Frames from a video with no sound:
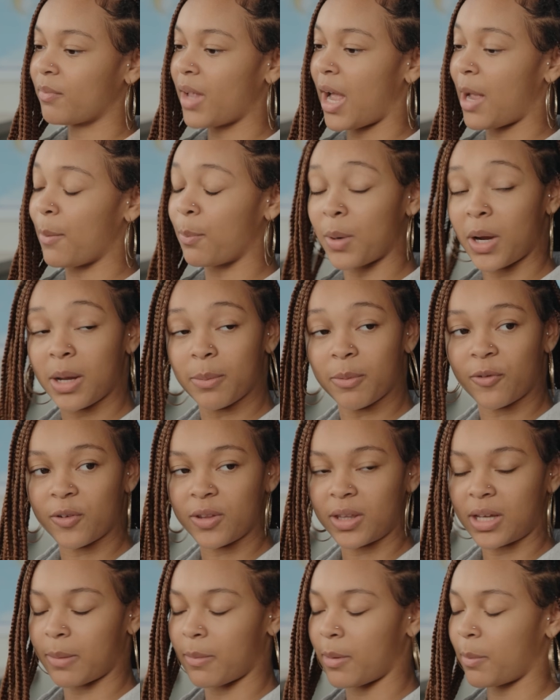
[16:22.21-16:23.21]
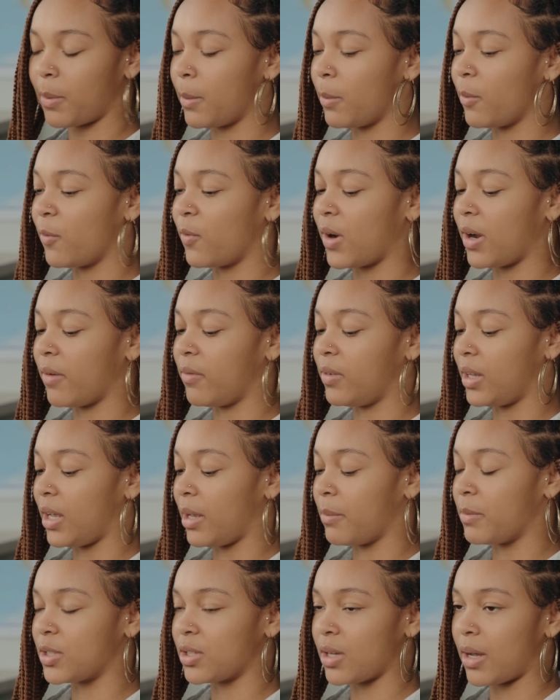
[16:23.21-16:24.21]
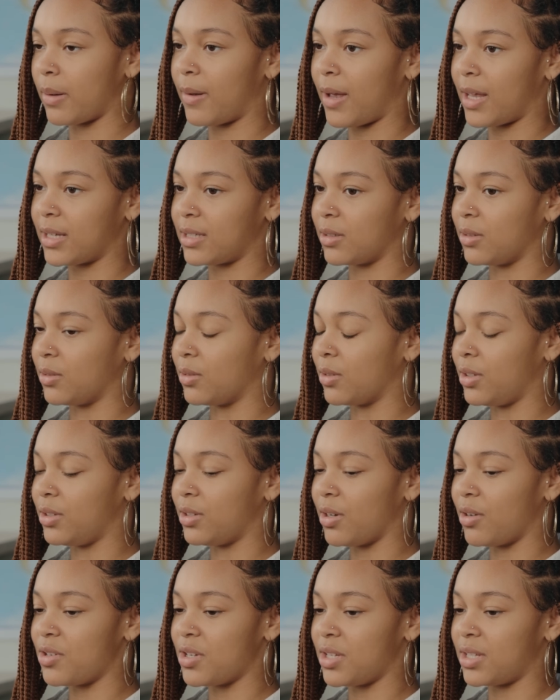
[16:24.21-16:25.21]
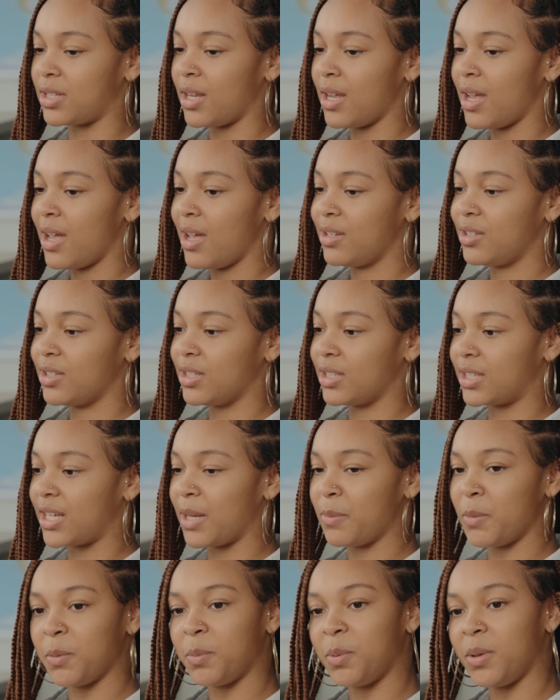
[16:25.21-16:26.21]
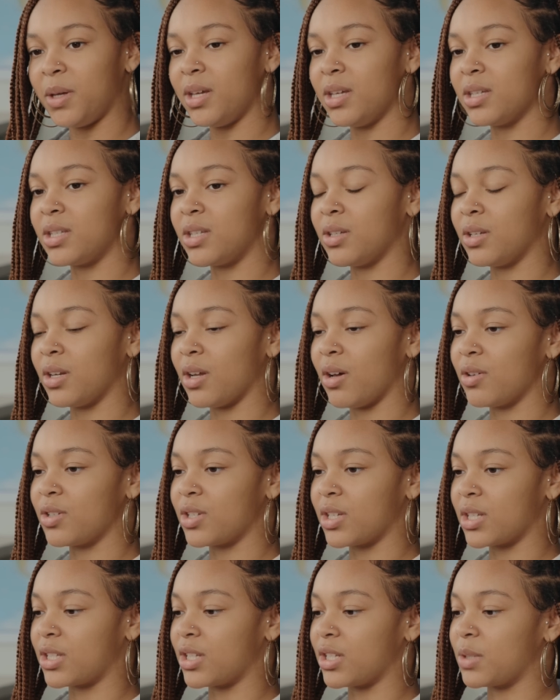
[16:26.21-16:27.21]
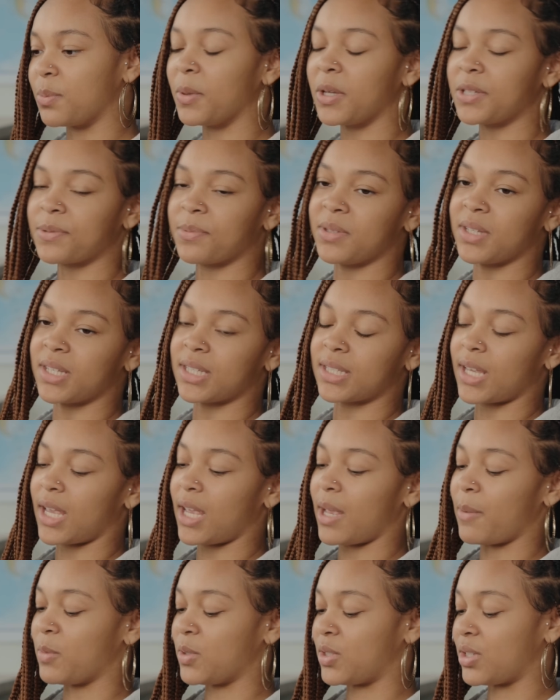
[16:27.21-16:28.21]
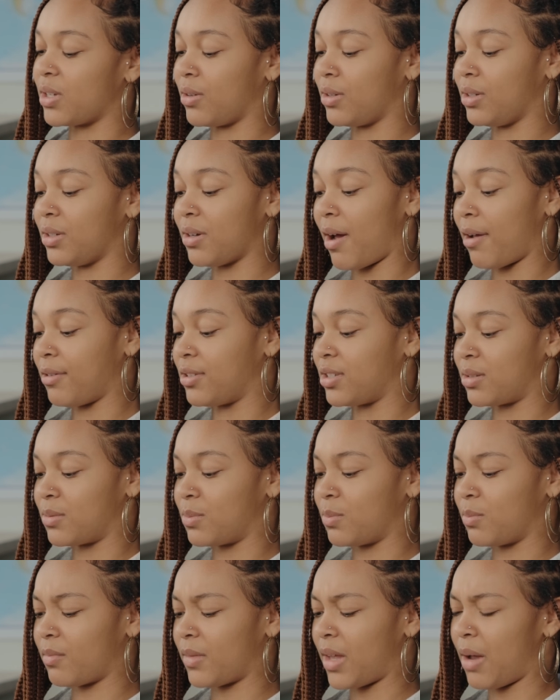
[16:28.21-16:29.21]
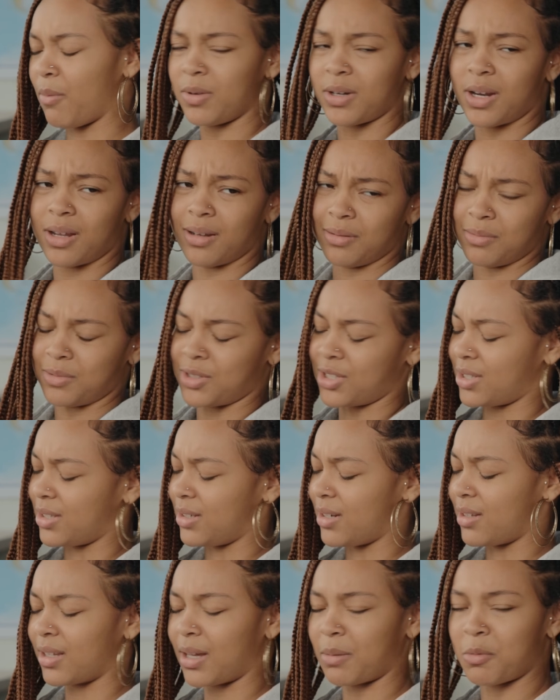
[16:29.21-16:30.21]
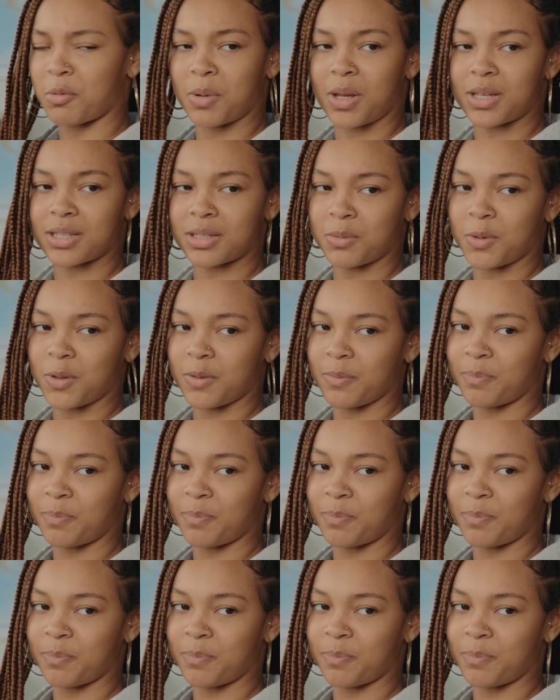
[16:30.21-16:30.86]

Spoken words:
I prayed before the game. I prayed before every game. And so I'm asking the Lord, just give me peace, just bless me this game. And so, I went out. It was just another game of basketball.